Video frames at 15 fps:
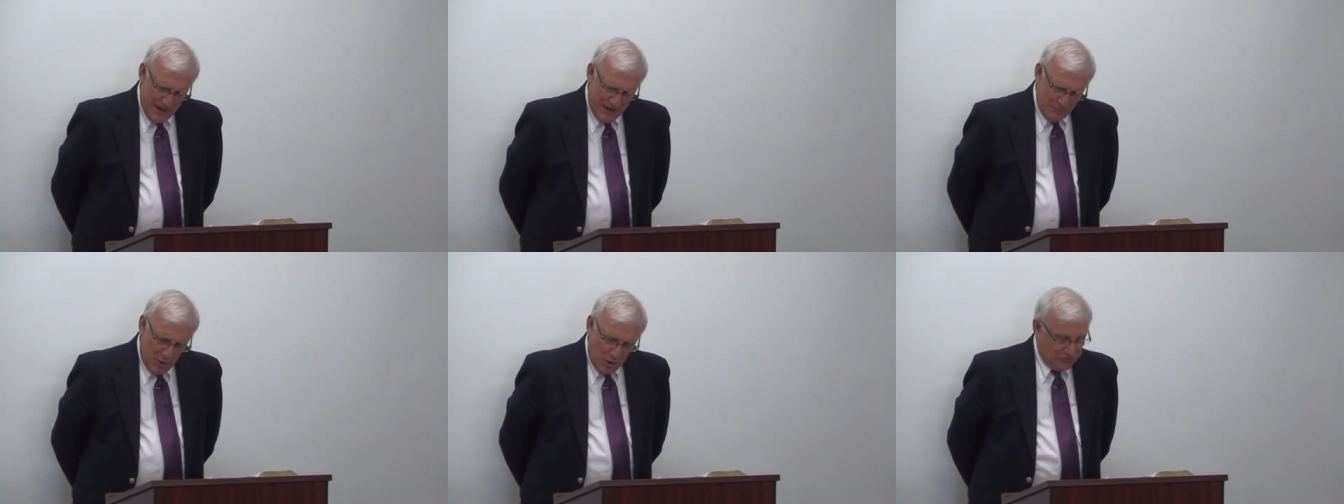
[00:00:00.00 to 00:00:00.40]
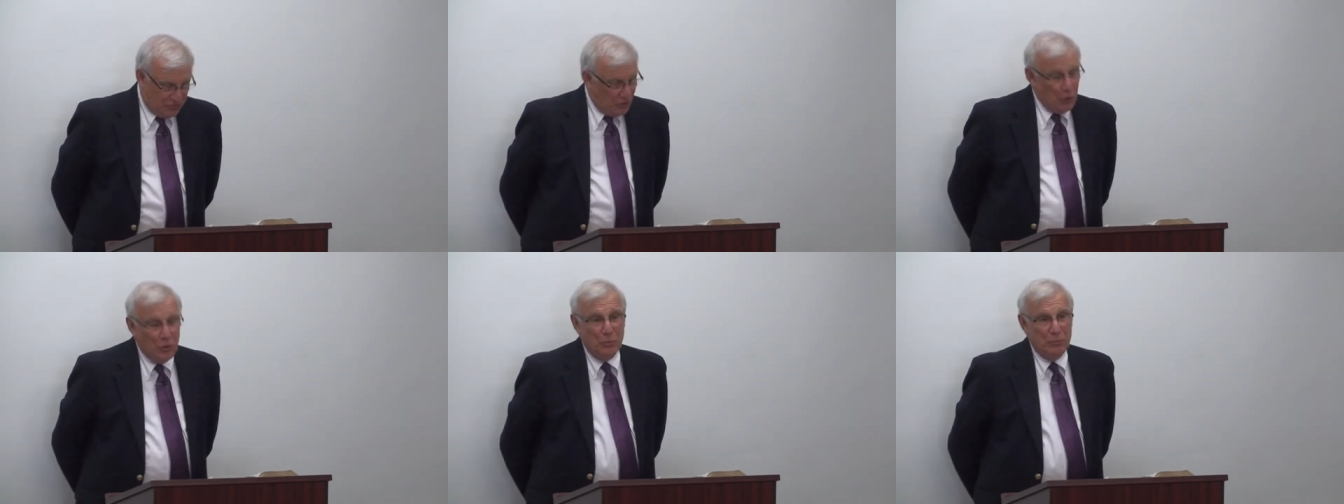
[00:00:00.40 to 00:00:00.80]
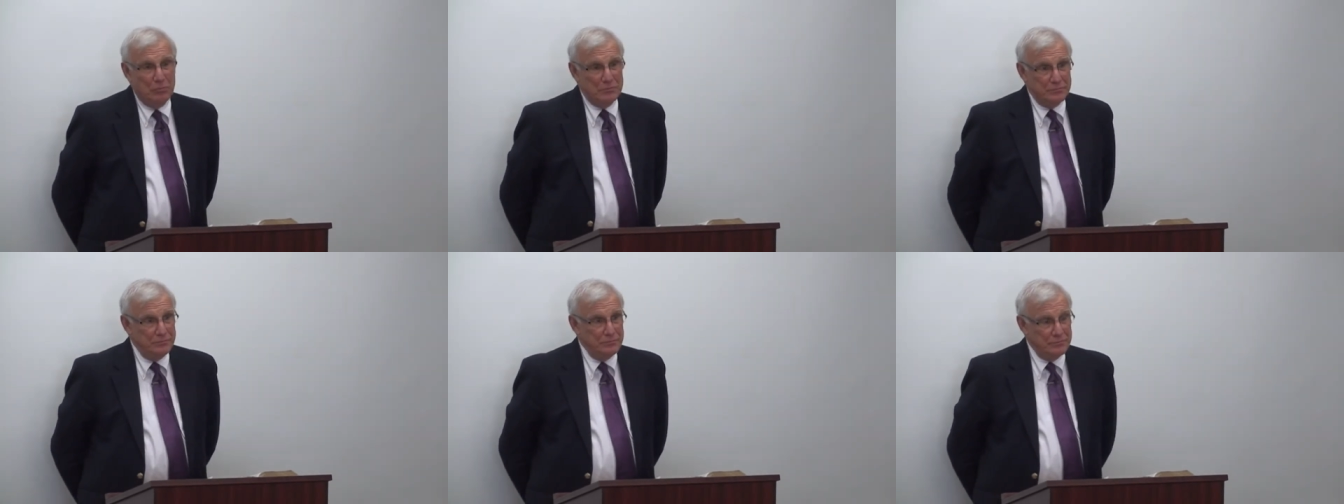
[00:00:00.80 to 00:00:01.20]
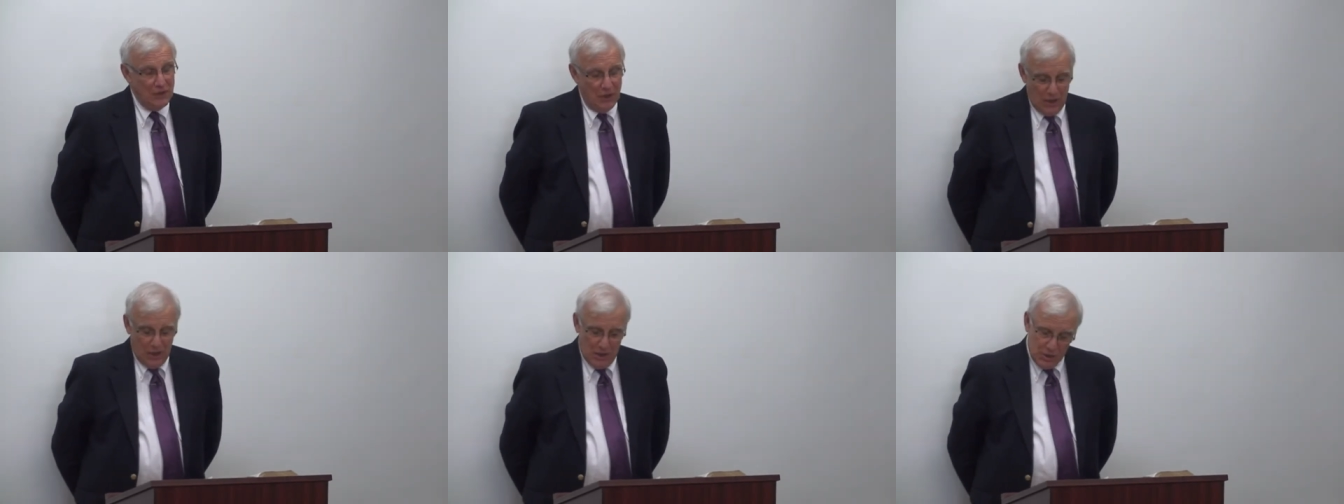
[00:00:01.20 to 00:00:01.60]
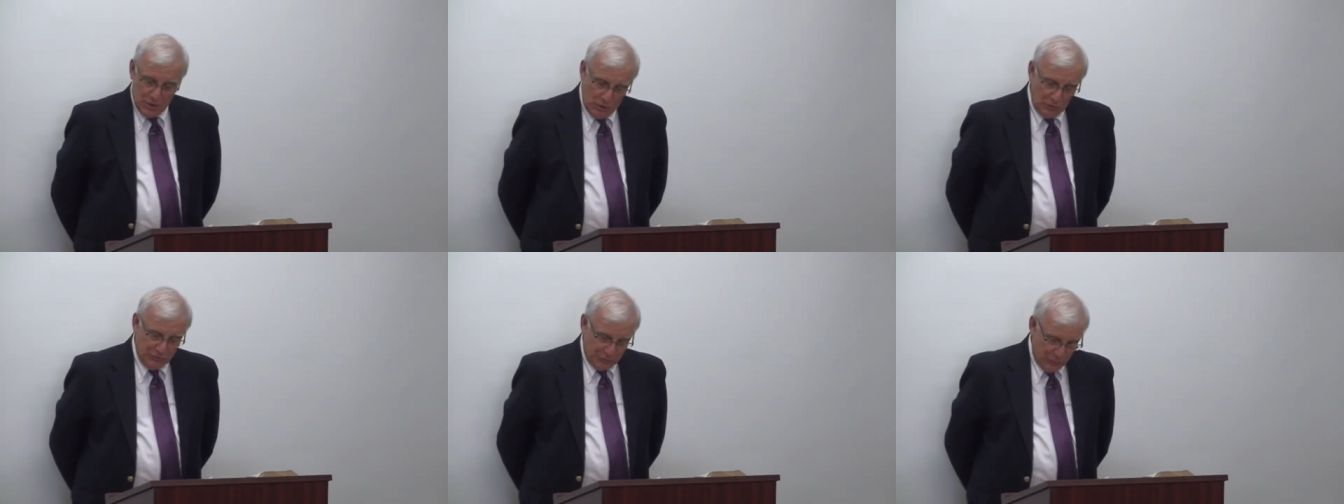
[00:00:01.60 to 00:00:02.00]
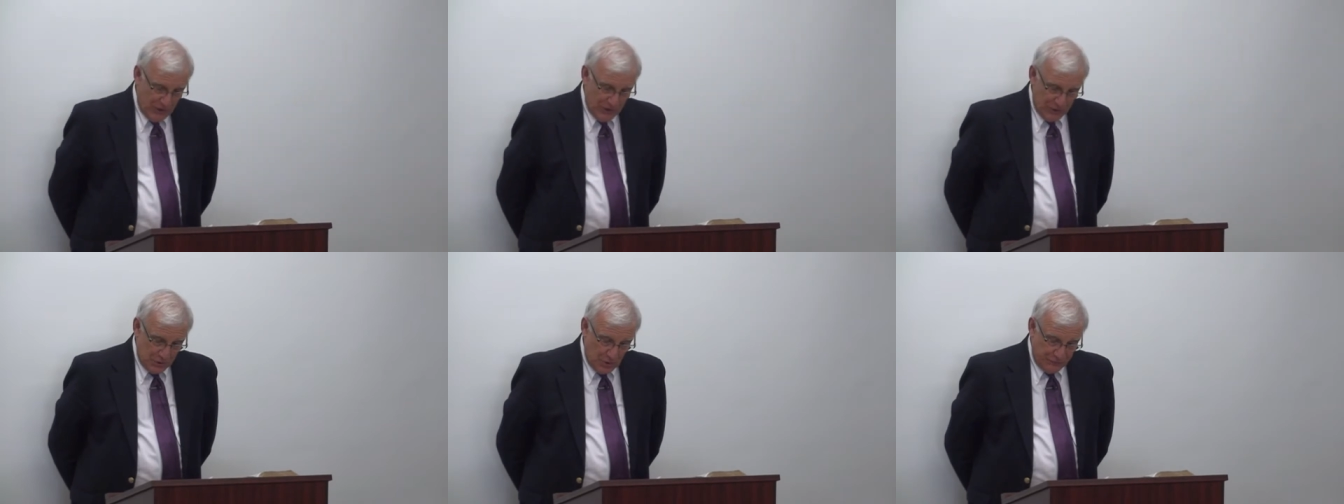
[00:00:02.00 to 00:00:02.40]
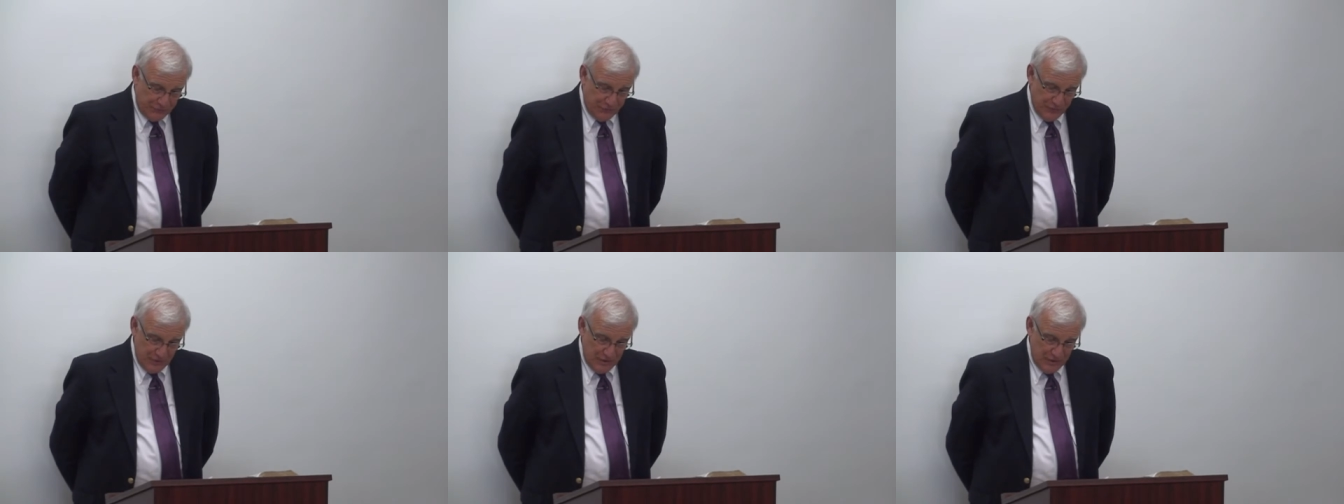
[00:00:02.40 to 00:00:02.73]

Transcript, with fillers: I'm also uh, a close friend of